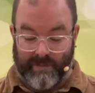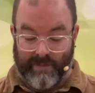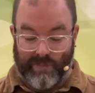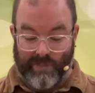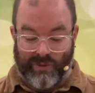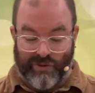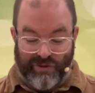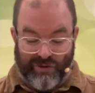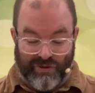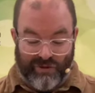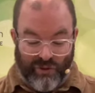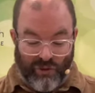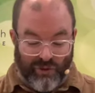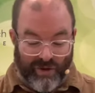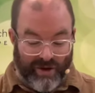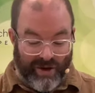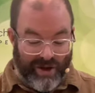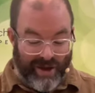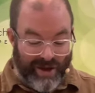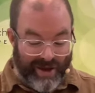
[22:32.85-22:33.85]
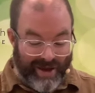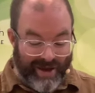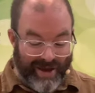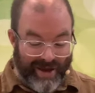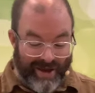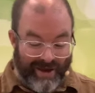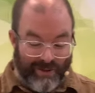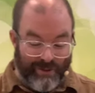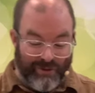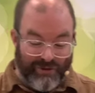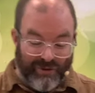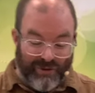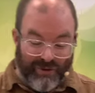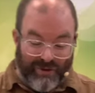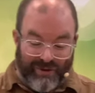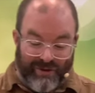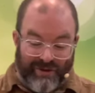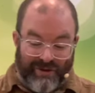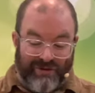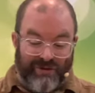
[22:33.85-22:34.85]
Would your story, eh, would
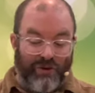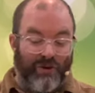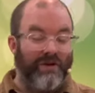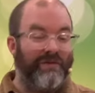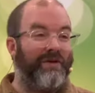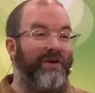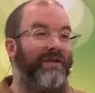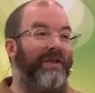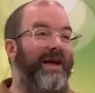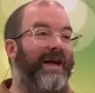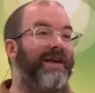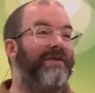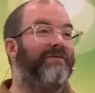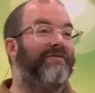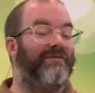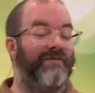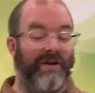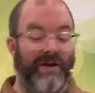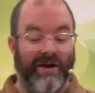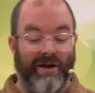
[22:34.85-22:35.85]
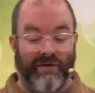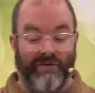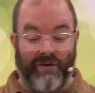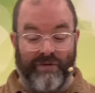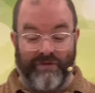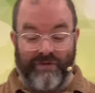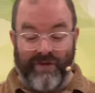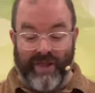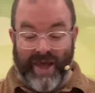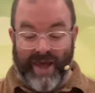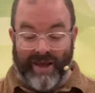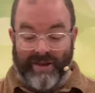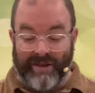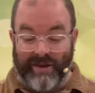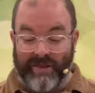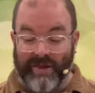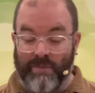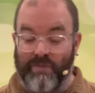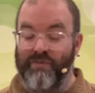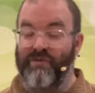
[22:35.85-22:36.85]
your, the story of your life reflect
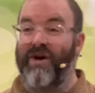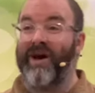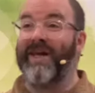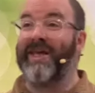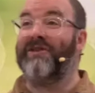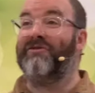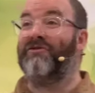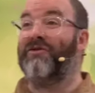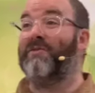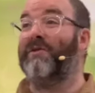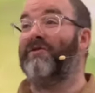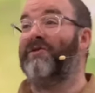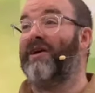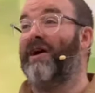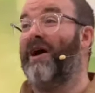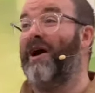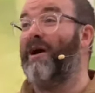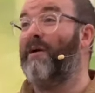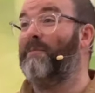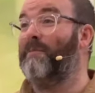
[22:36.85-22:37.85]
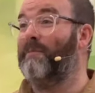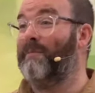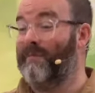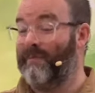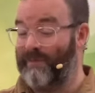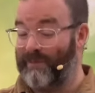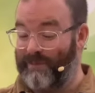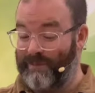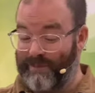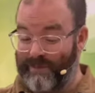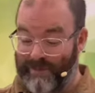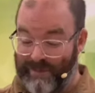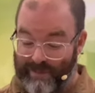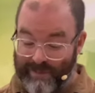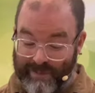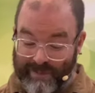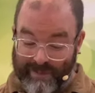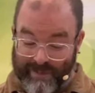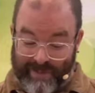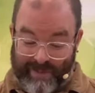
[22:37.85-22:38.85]
that the bridegroom has come?
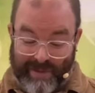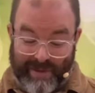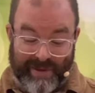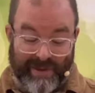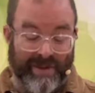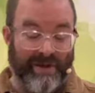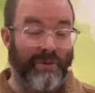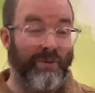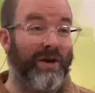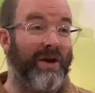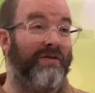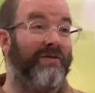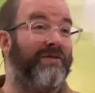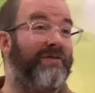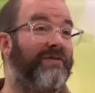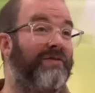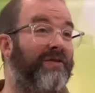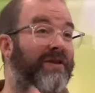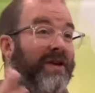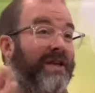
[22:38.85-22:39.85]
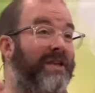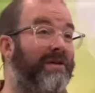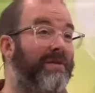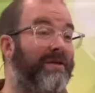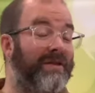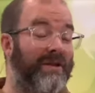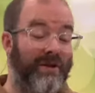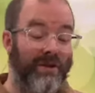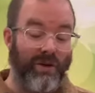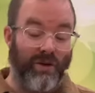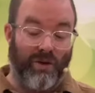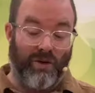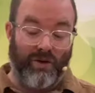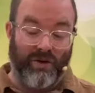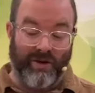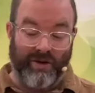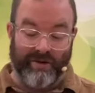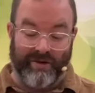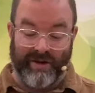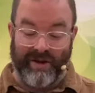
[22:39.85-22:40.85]
That we have freedom in the
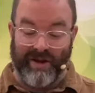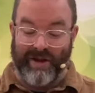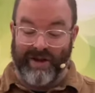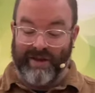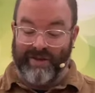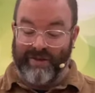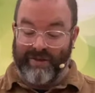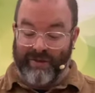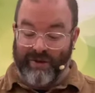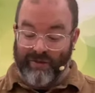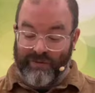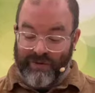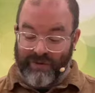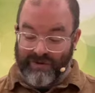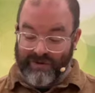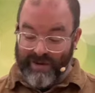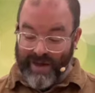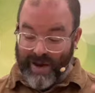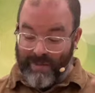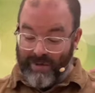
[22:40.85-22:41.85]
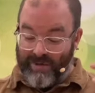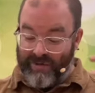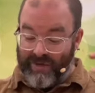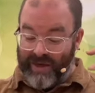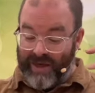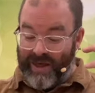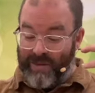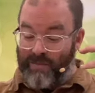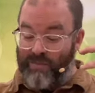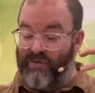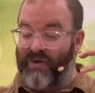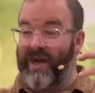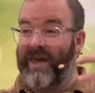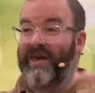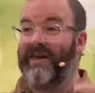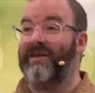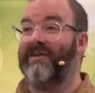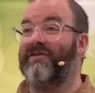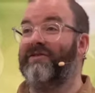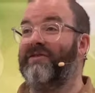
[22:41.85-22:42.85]
Lord of the Sabbath, that He
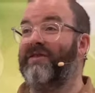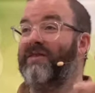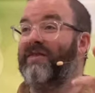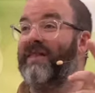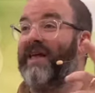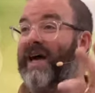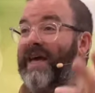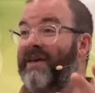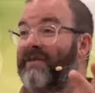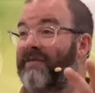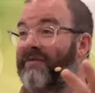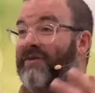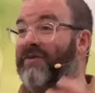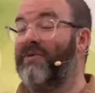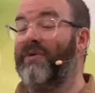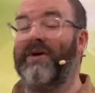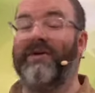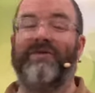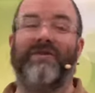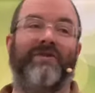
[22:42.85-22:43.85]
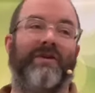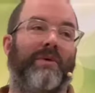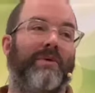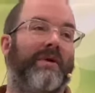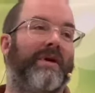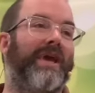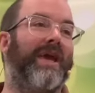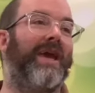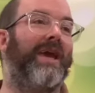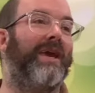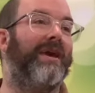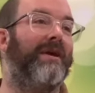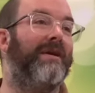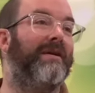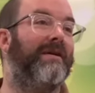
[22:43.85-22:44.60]
brings life to us as our King?